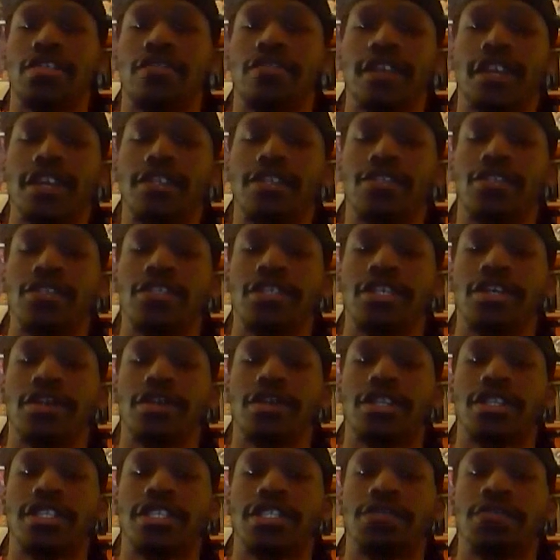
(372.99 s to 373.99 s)
of nature here
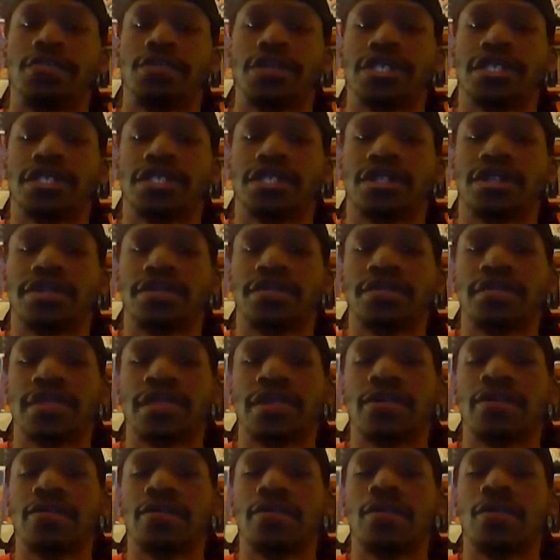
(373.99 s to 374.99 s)
in this prison.
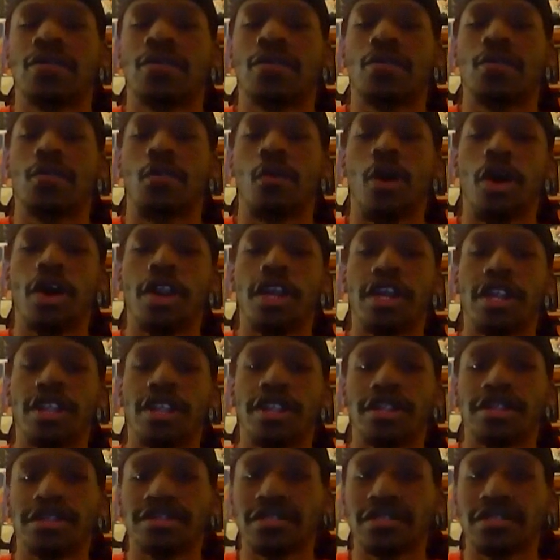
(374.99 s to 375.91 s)
Warden!